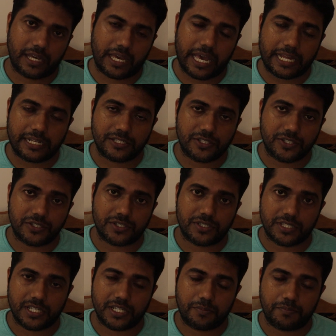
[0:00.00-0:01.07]

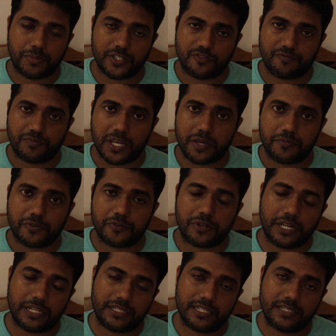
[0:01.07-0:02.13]
answers in a piece of paper
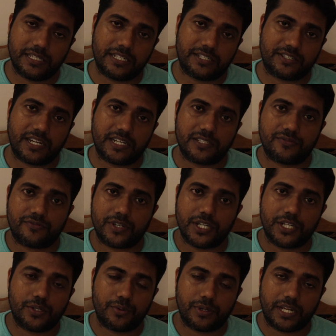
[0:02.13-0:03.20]
and then they transfer
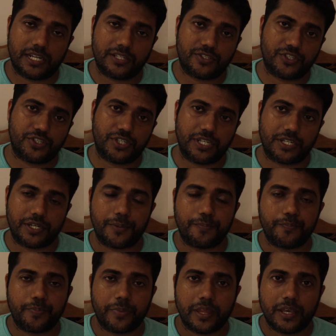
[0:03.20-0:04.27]
it to an answer sheet.
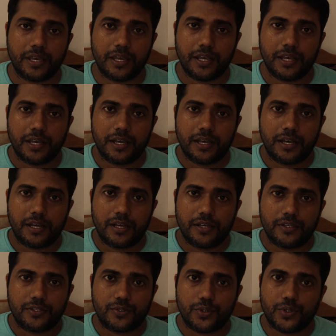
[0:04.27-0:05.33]

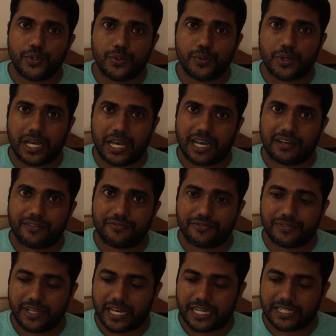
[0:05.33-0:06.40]
So you do
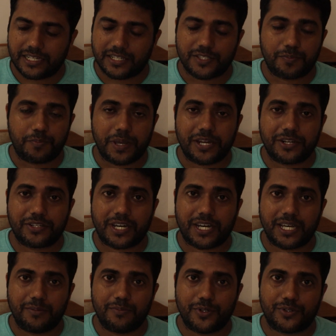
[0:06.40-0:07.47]
have that spare
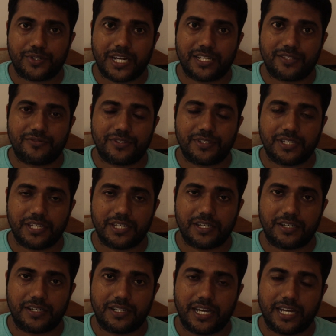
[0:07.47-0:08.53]
time to transfer the
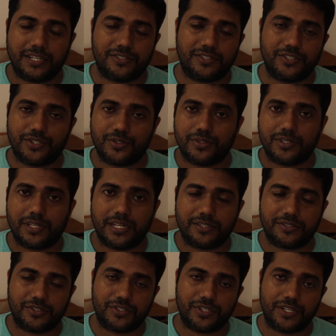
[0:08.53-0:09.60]
answers to an
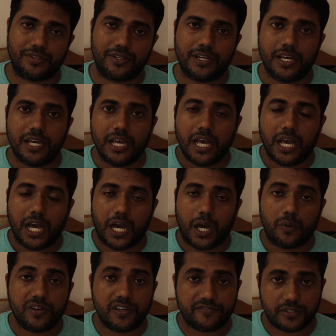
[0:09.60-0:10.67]
answer sheet.
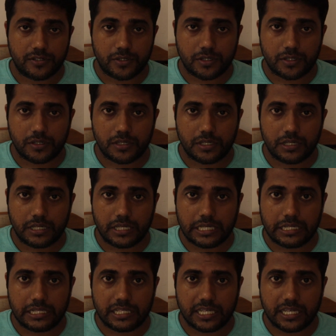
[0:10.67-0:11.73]
However,
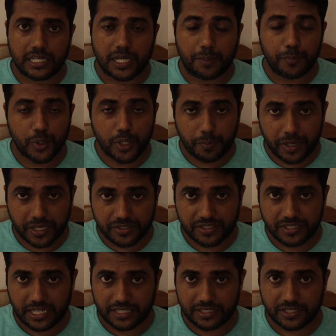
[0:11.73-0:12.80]
in the
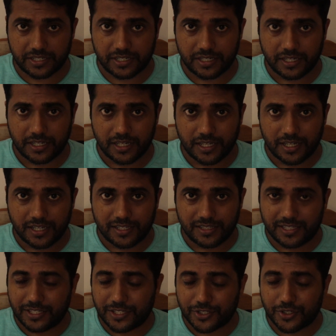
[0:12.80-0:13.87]
computer-based test,
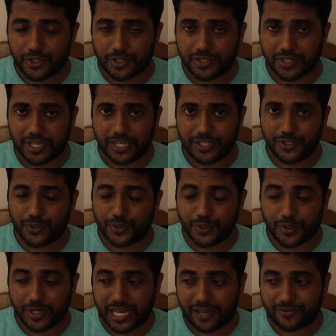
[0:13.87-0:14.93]
this is not the case. You do
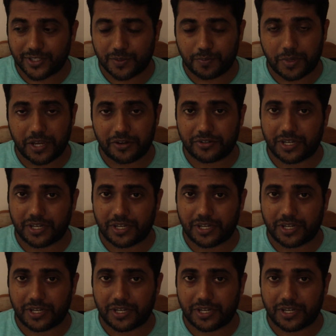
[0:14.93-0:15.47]
not have the spare